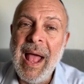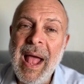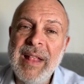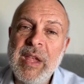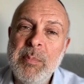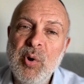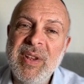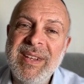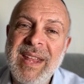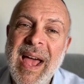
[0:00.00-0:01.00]
And they
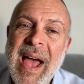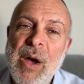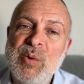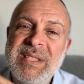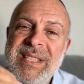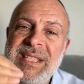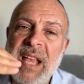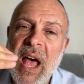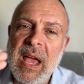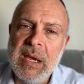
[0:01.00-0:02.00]
put it
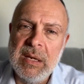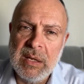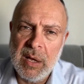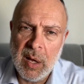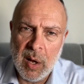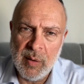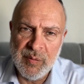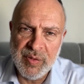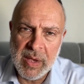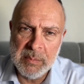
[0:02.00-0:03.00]
outside
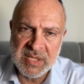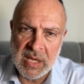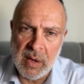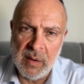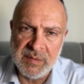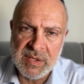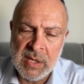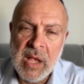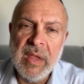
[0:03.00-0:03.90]
of themselves.